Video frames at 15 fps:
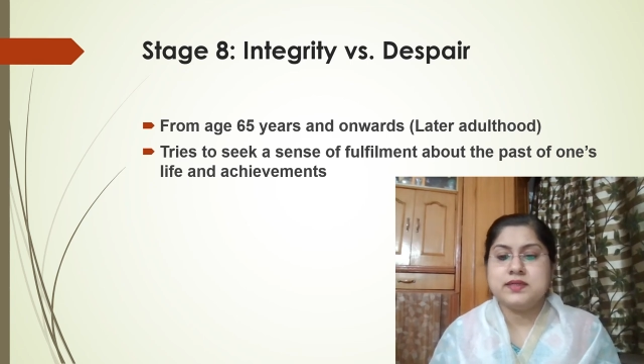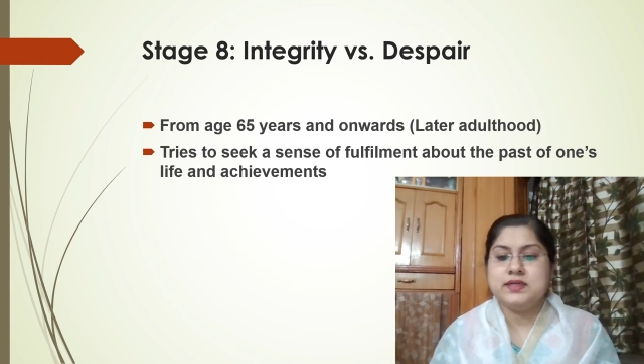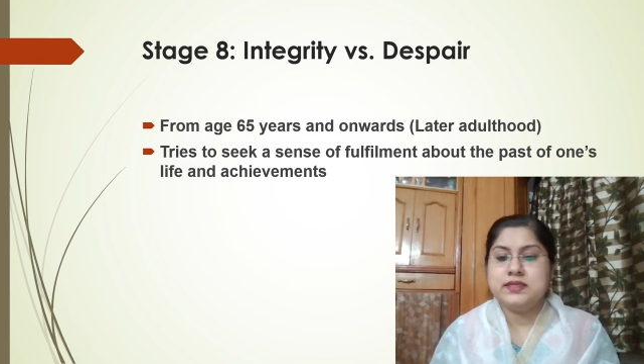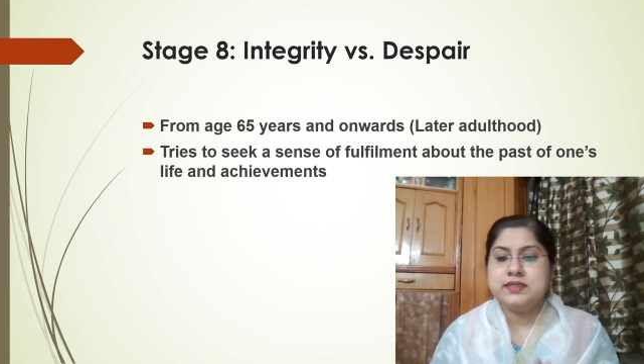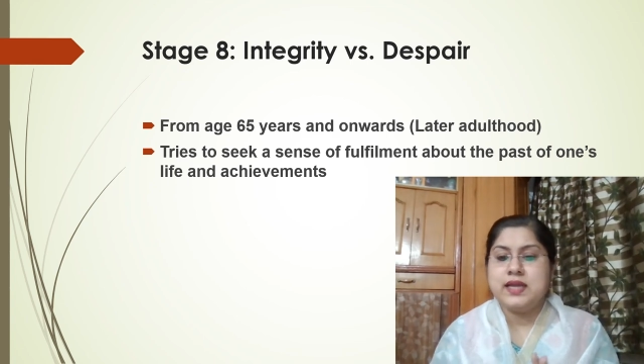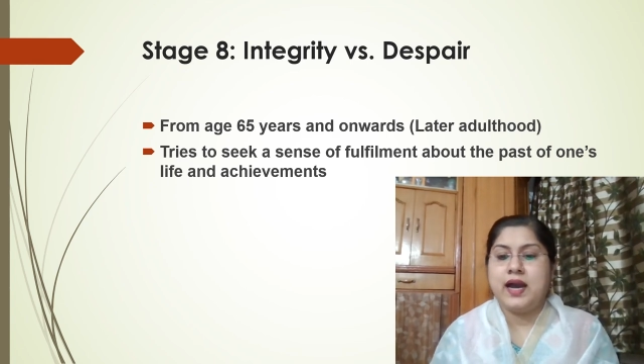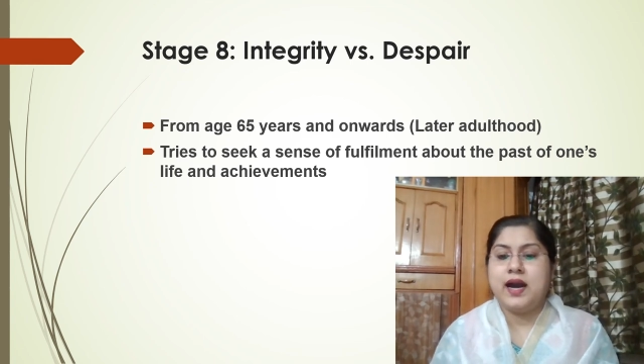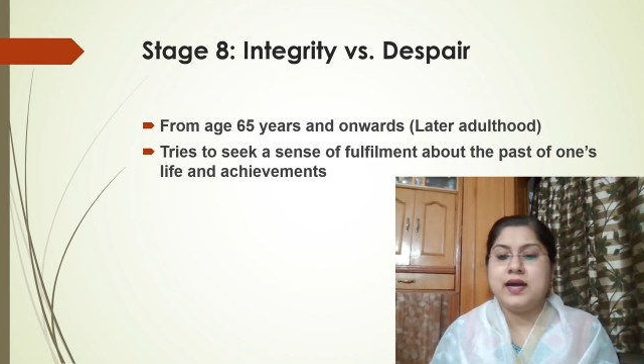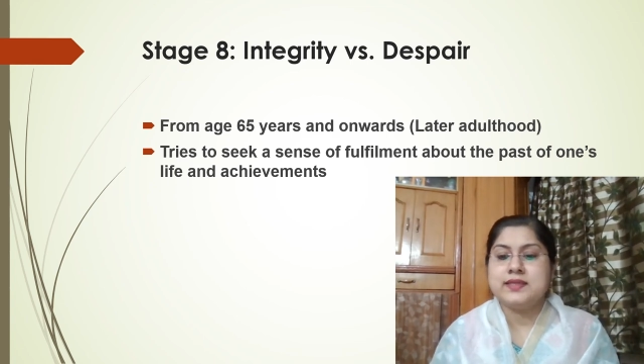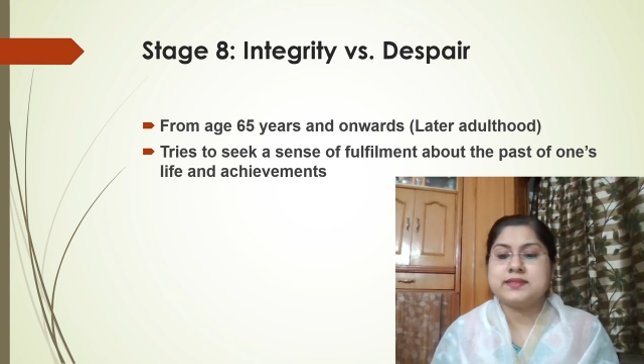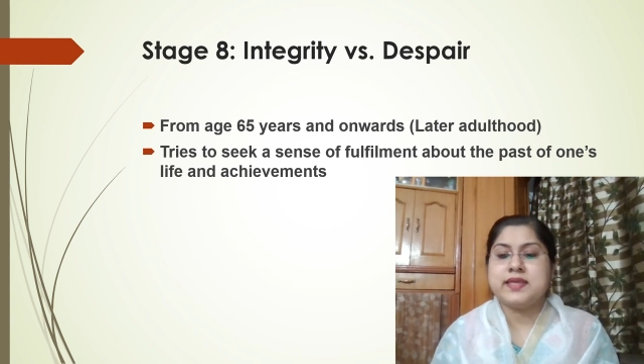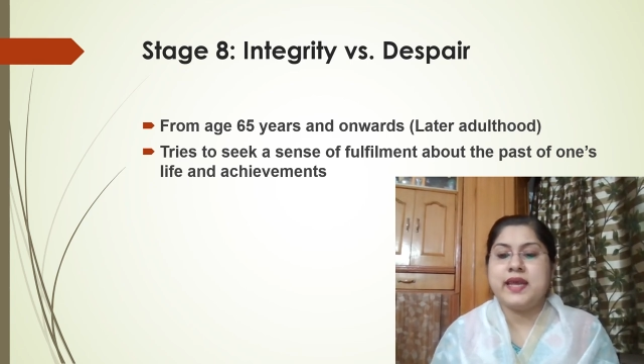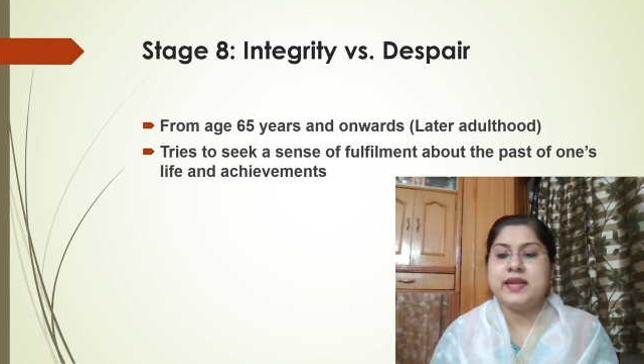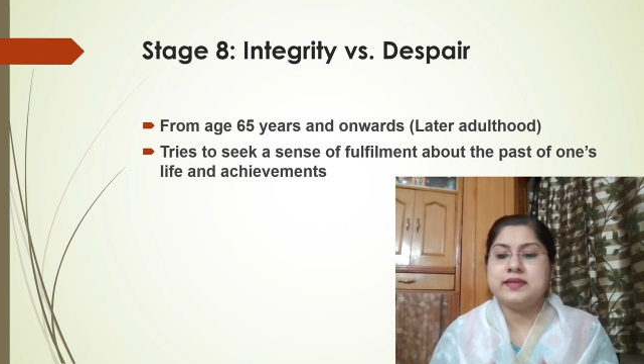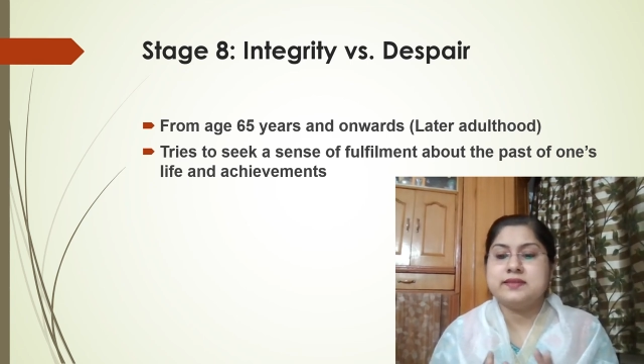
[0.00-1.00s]
uh,
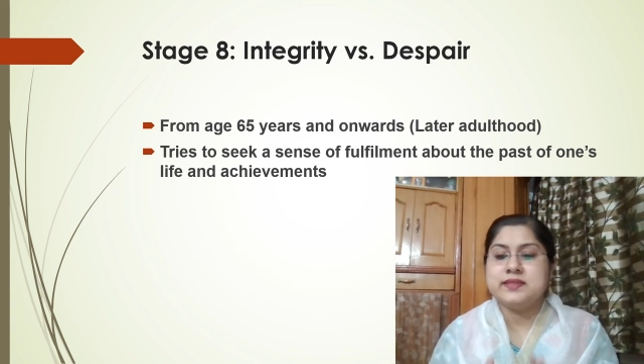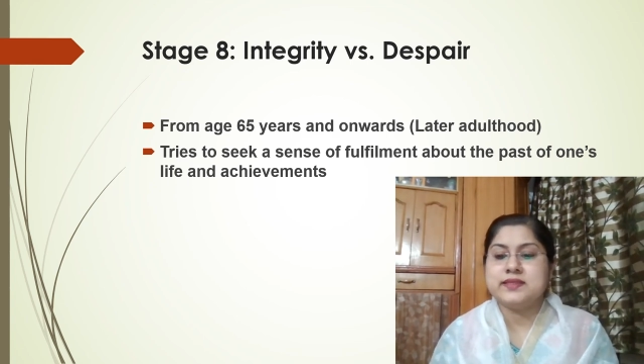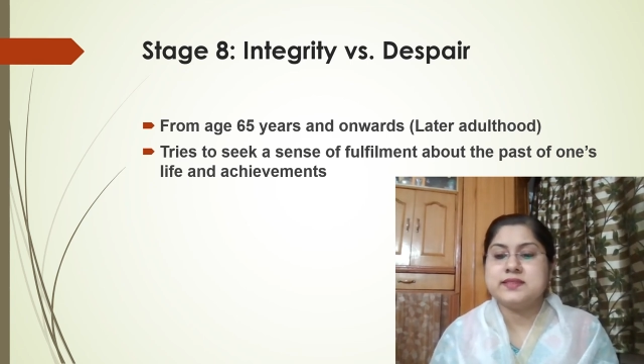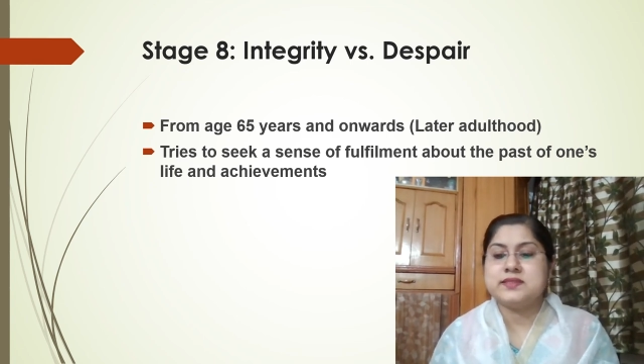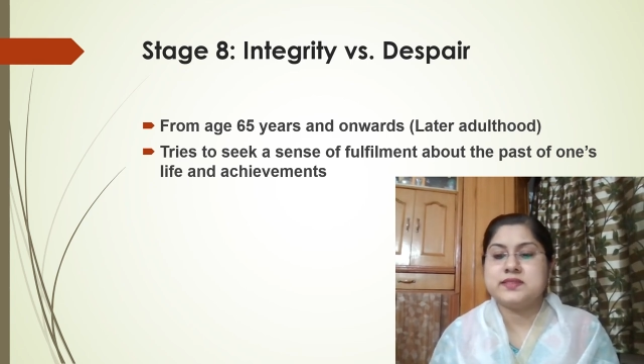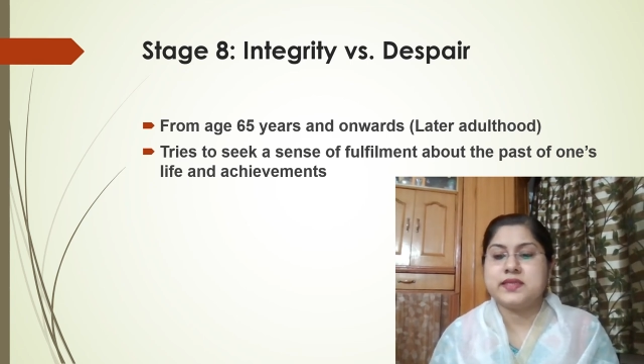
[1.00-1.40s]
task at this